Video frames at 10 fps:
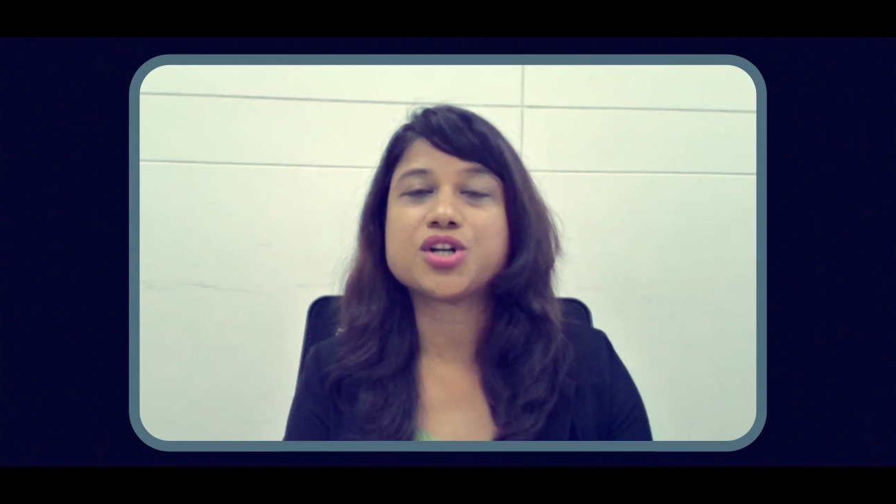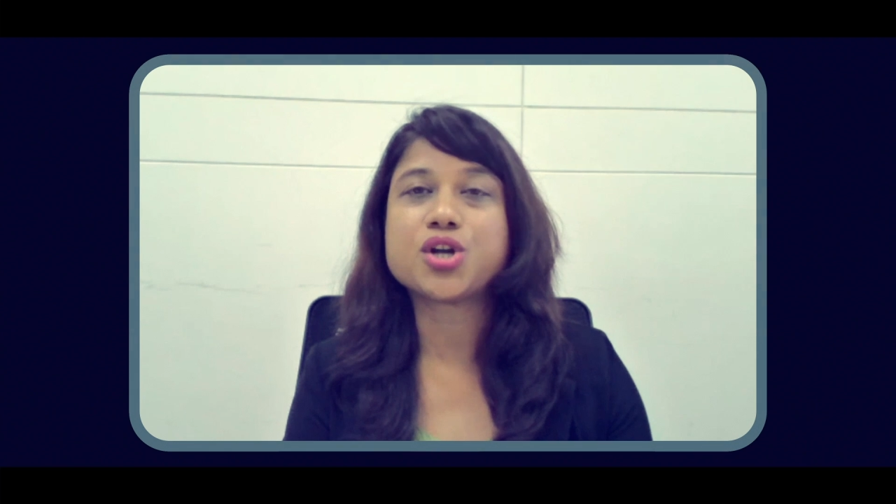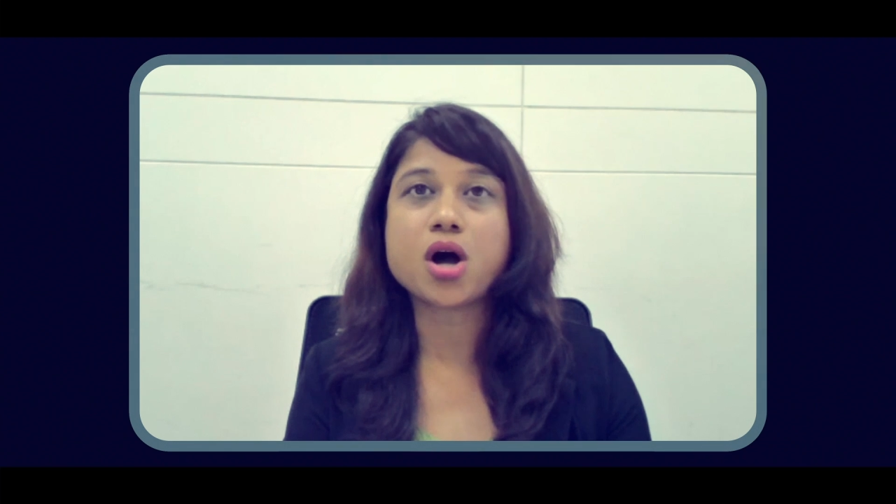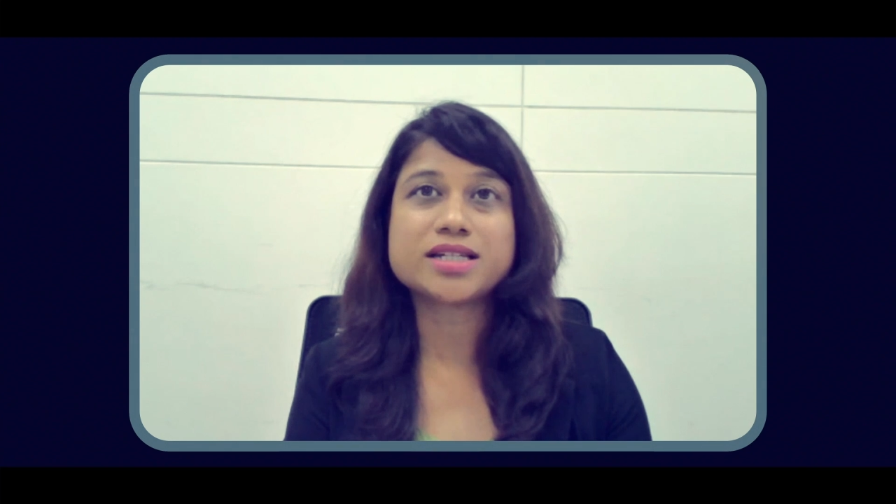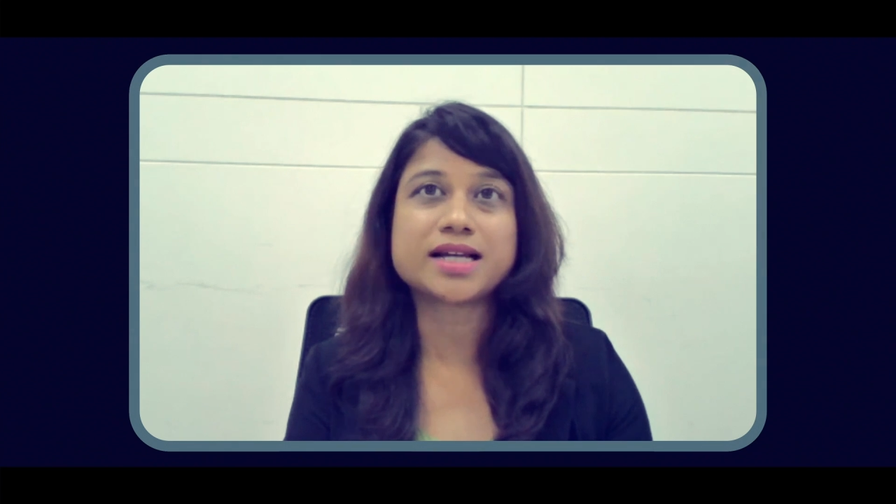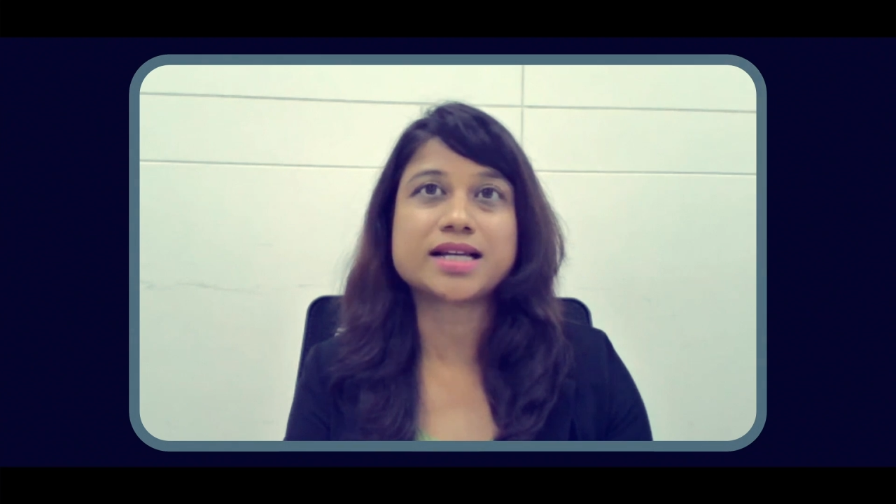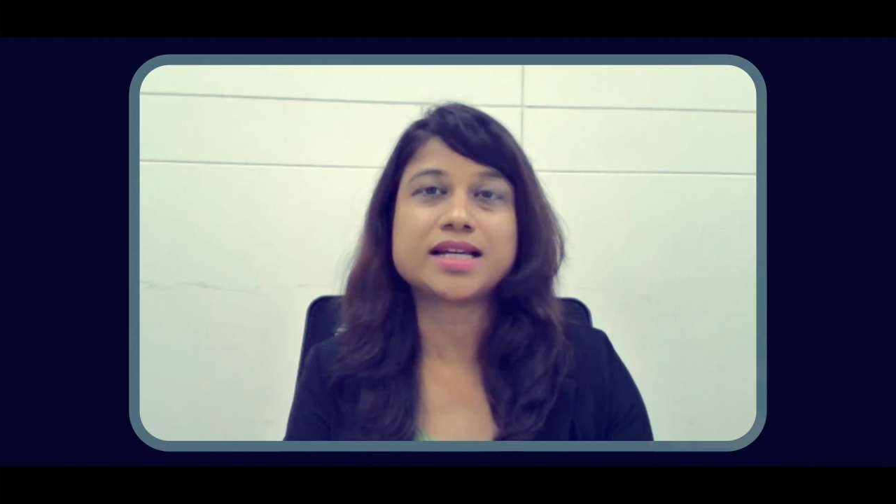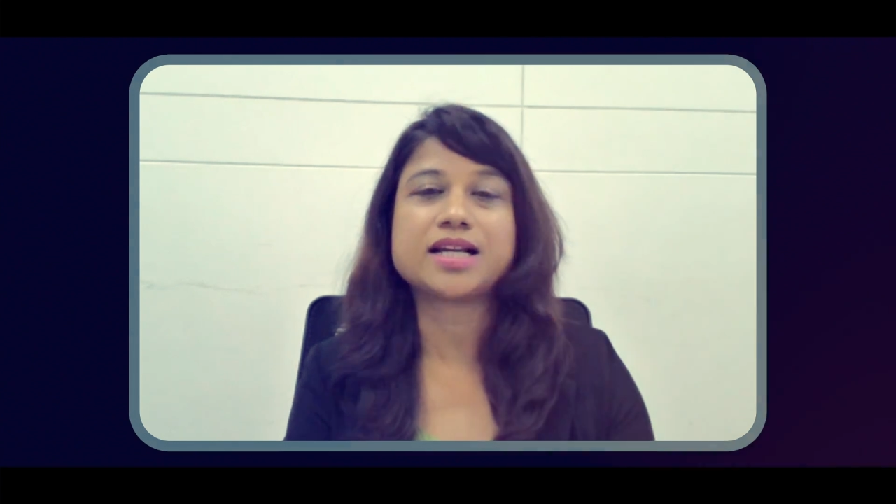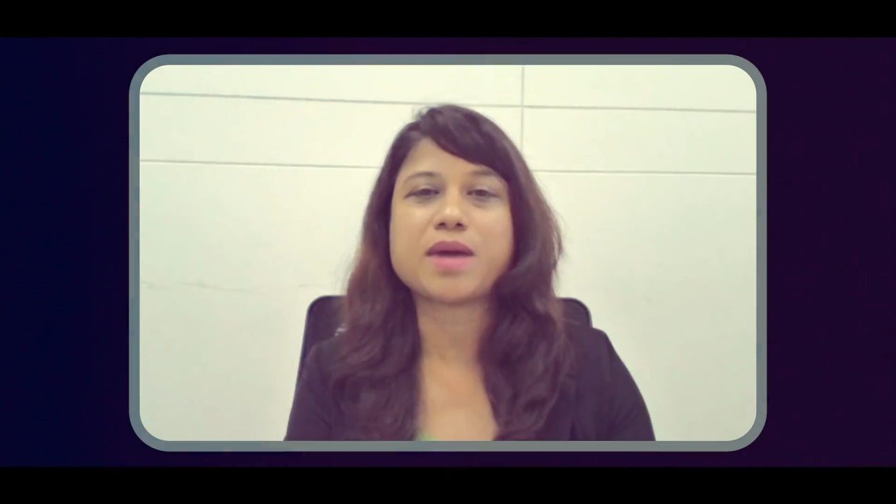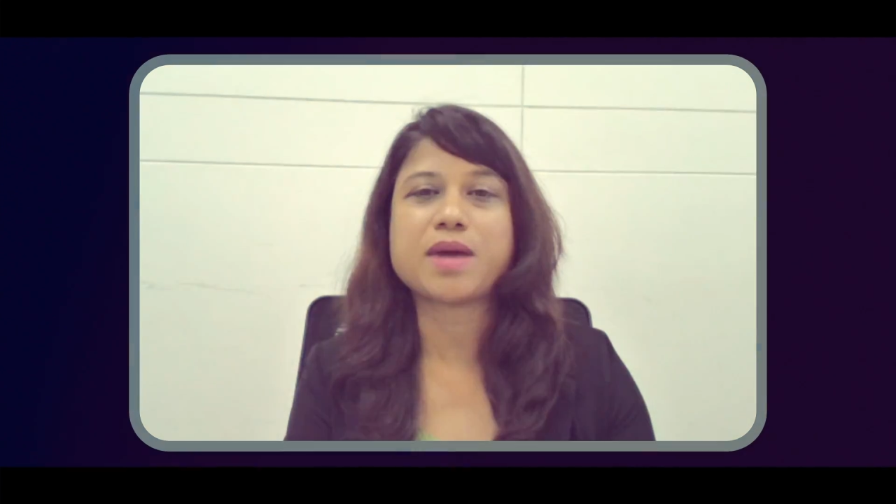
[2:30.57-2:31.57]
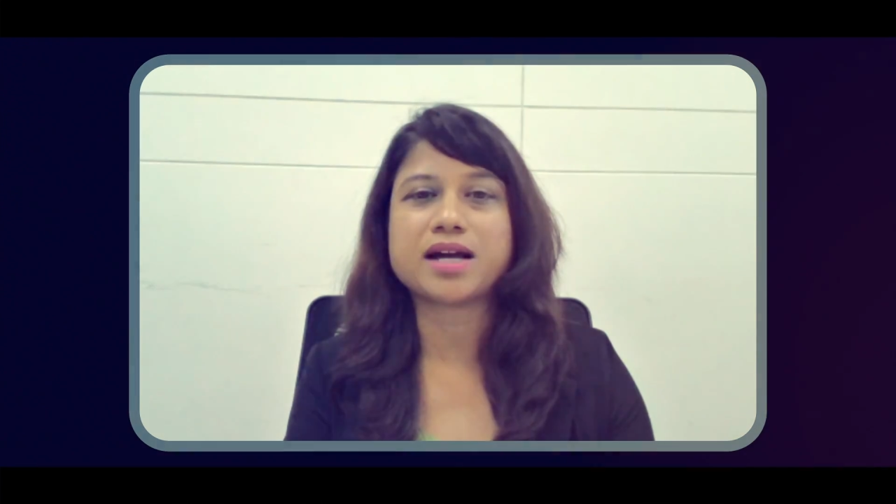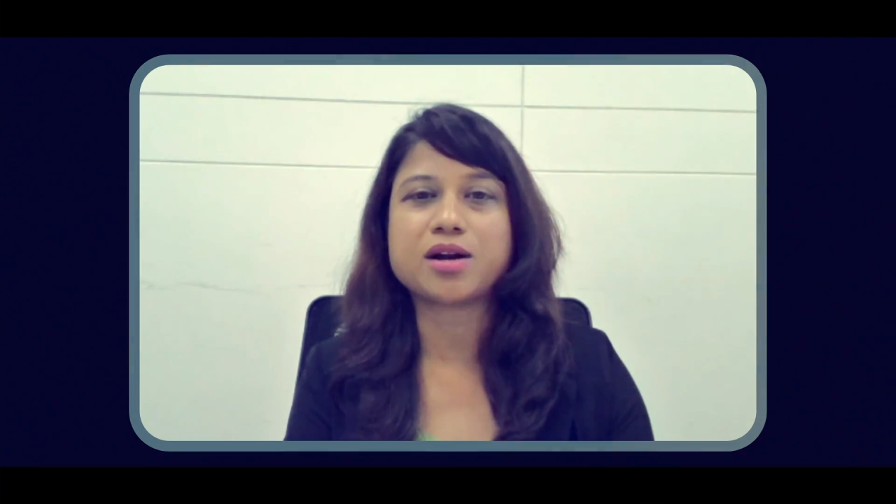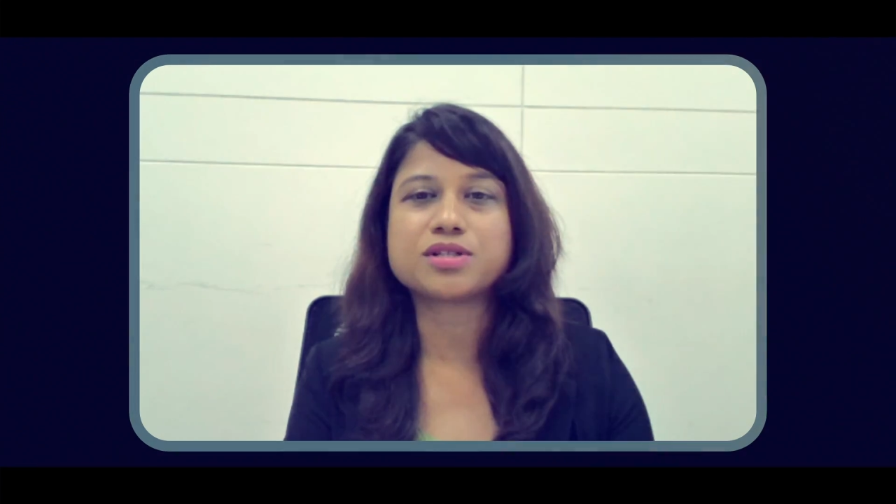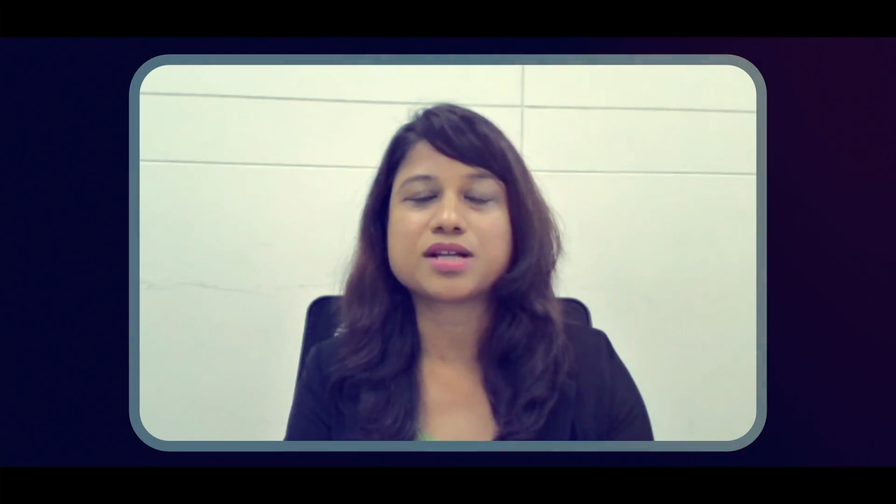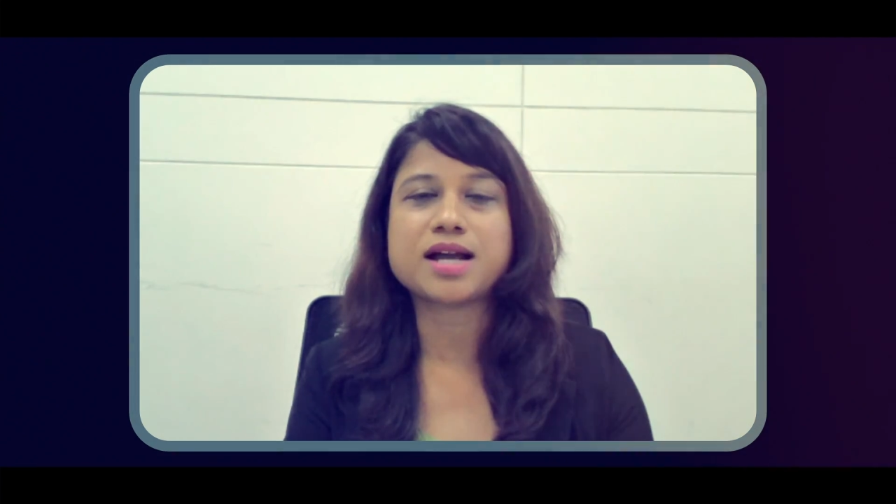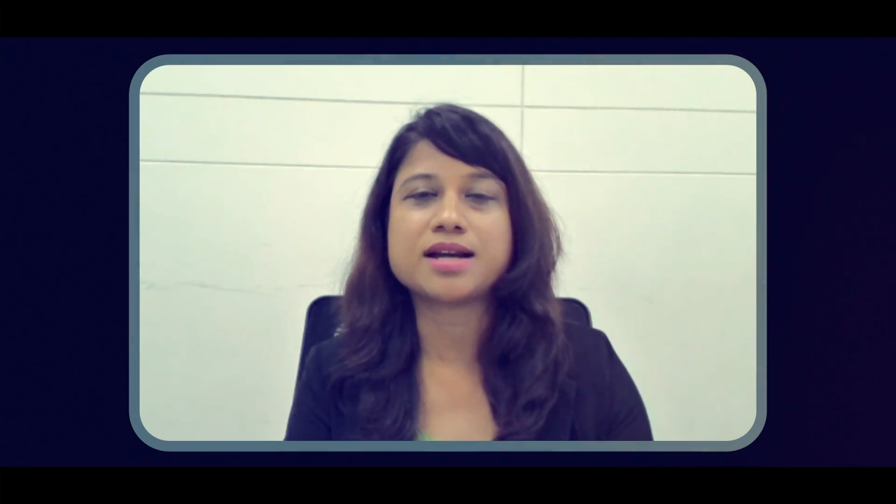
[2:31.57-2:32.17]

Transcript: non-technical backgrounds